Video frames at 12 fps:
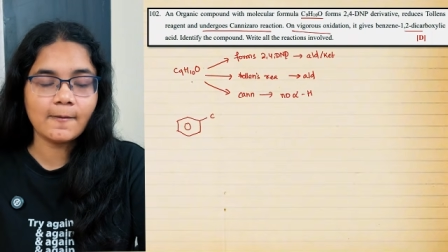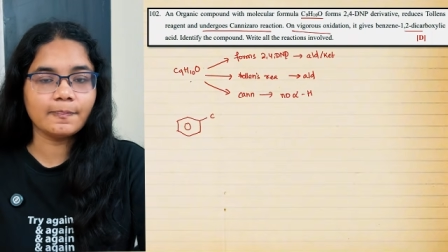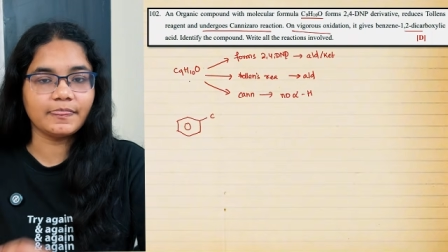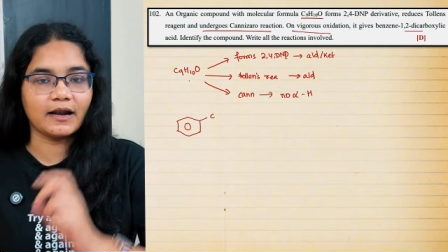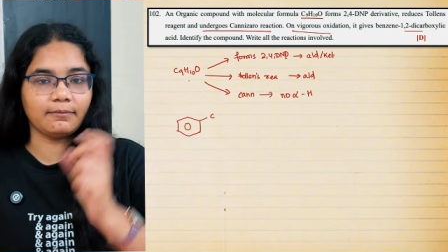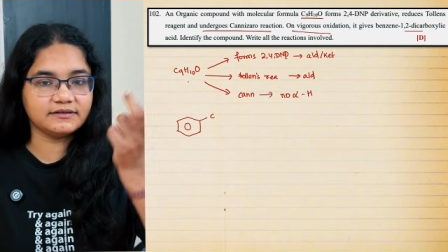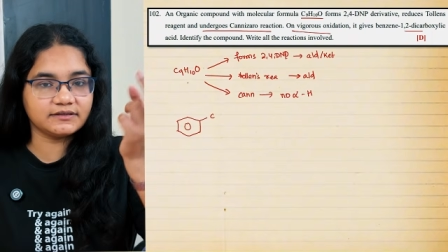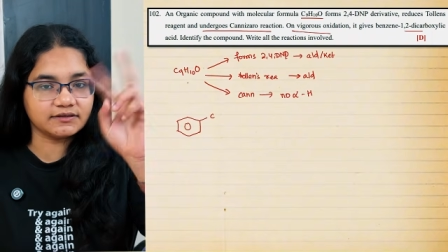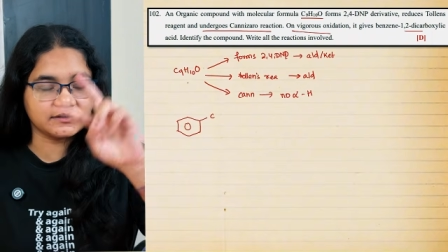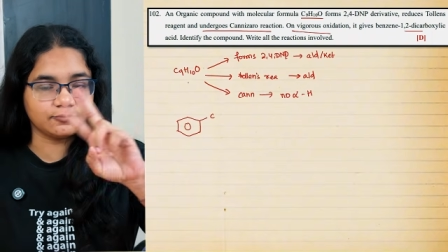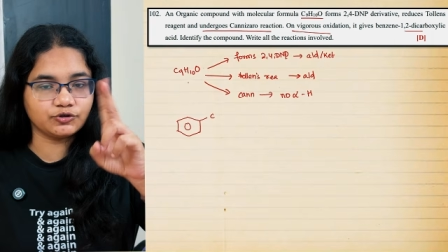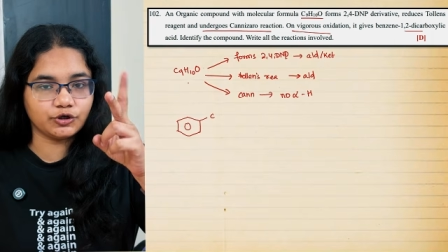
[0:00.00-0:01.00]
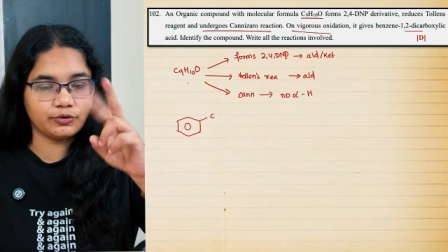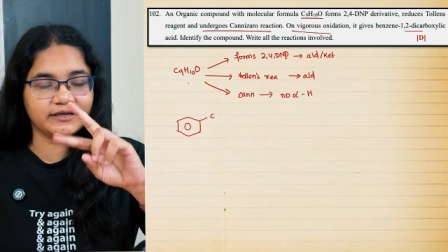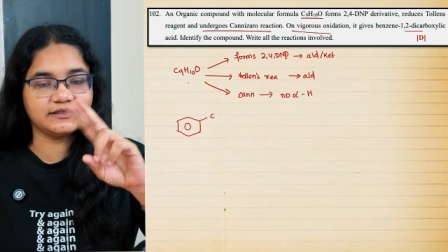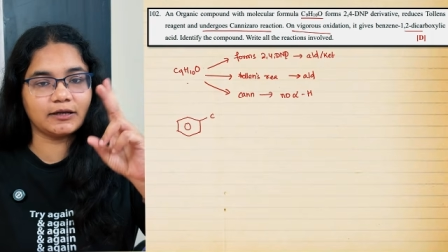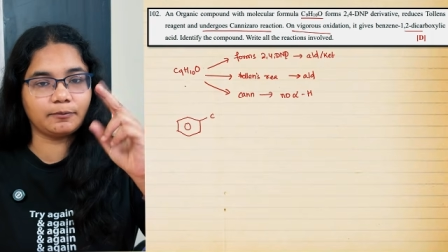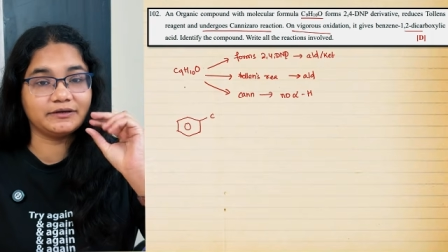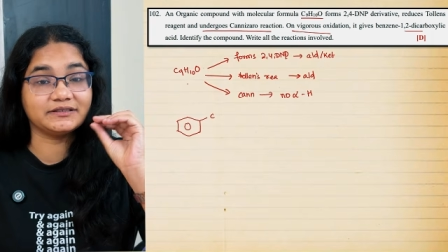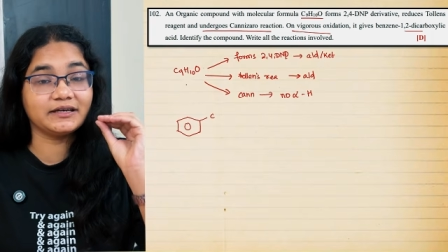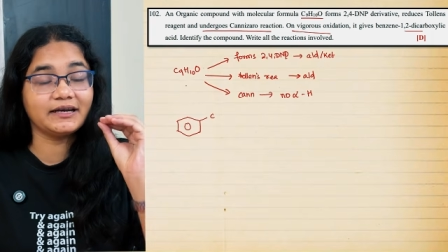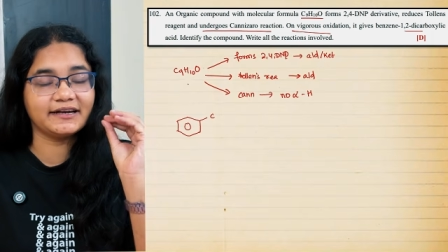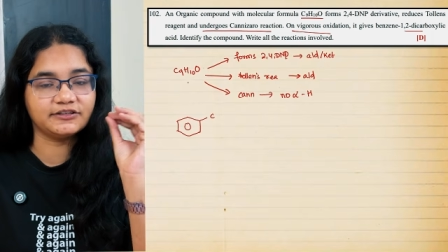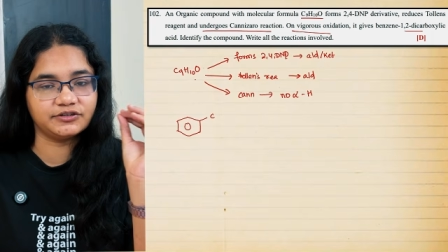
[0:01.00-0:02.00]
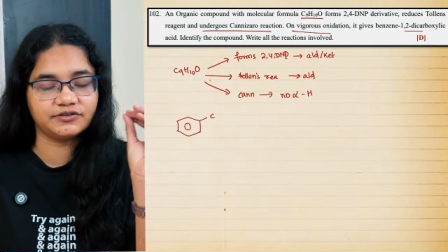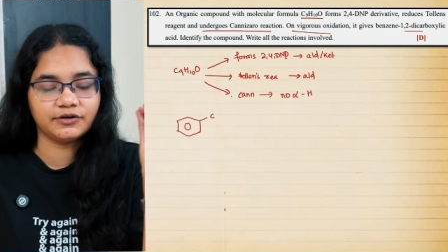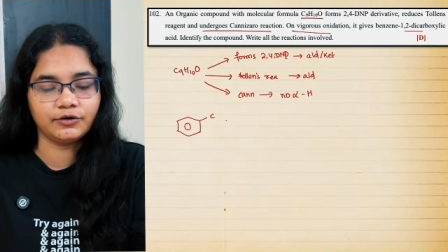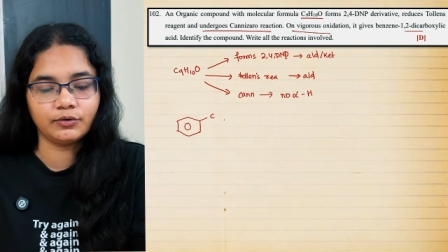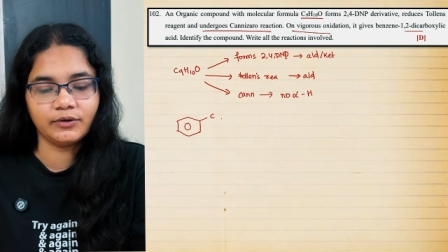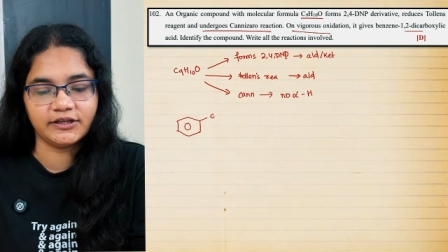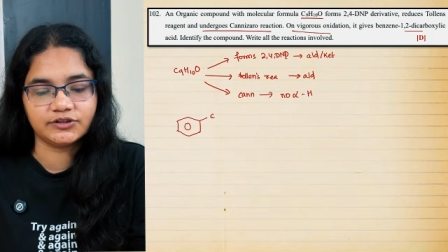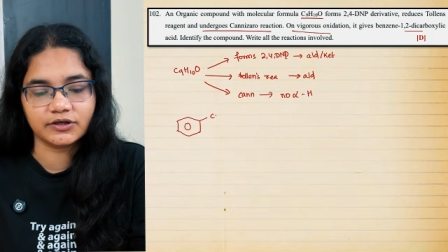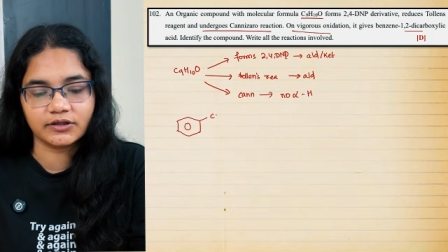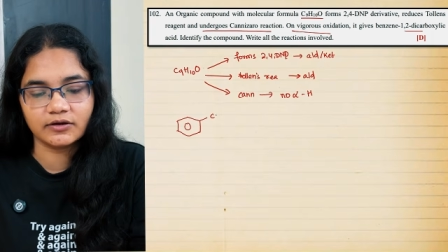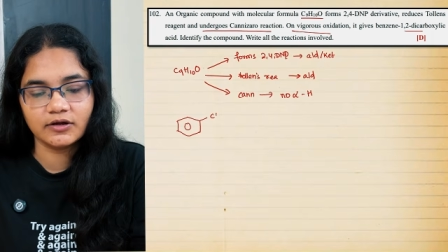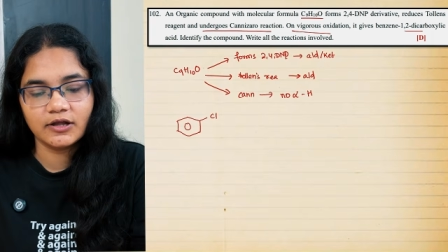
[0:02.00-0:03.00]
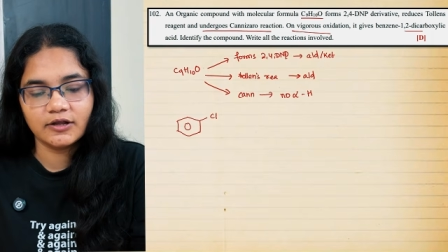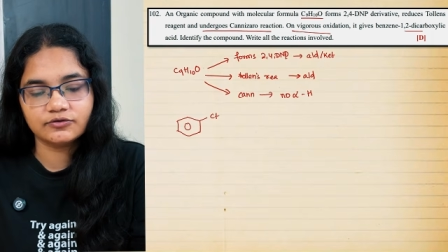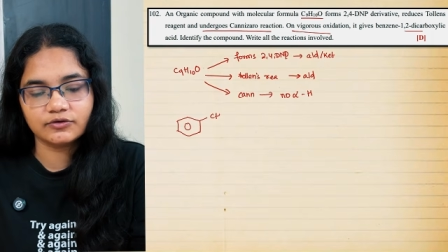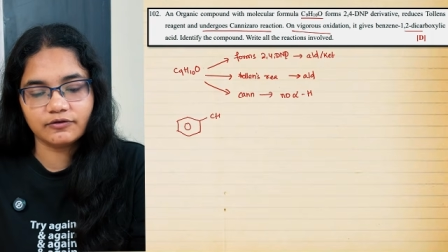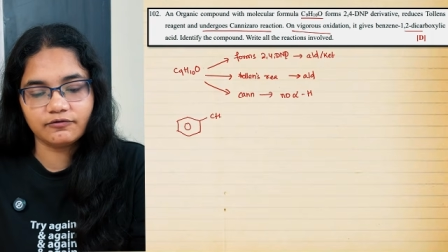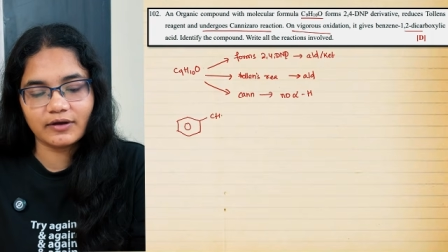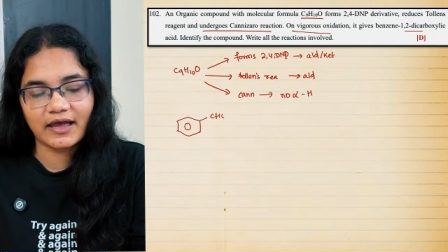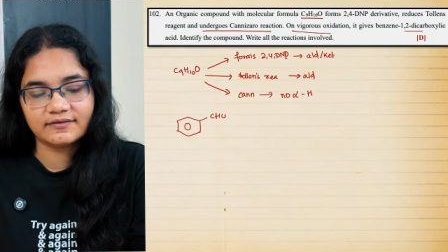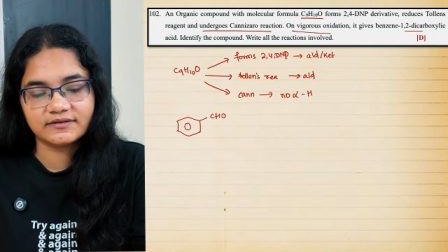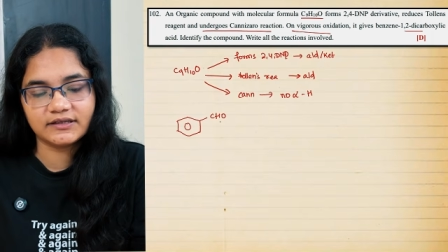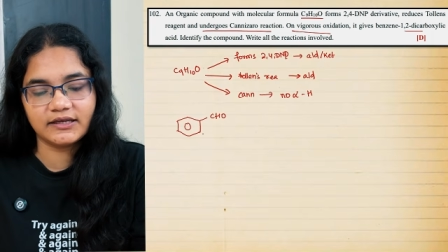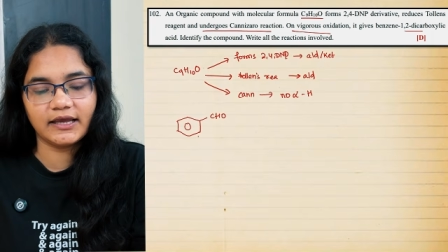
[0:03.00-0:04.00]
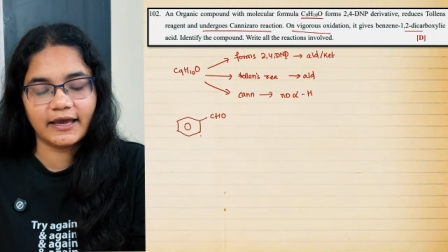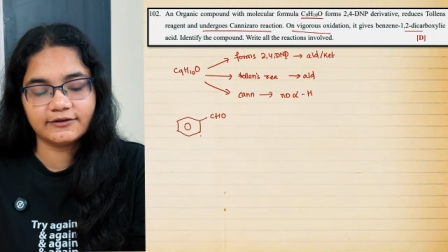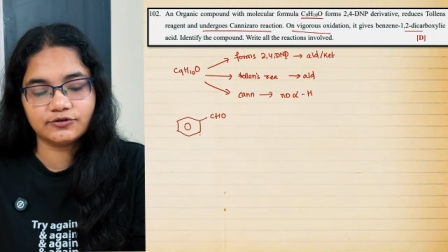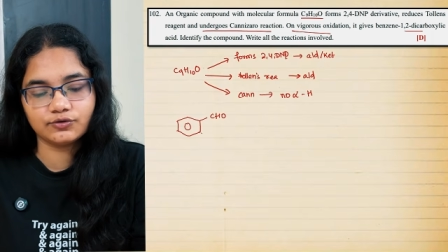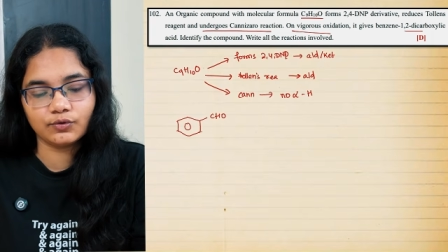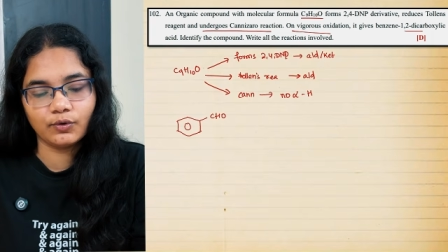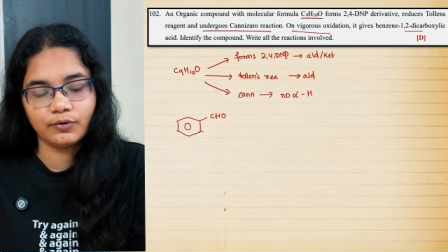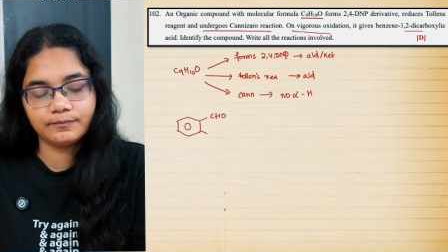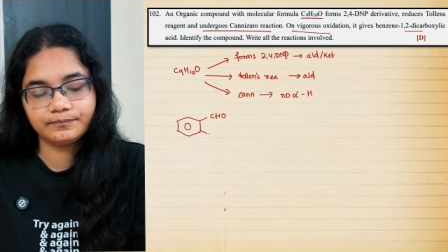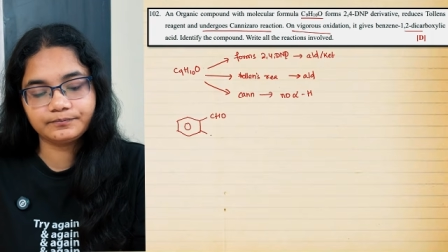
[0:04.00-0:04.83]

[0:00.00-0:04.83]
That means the substituents are present adjacent to each other. So if you have CHO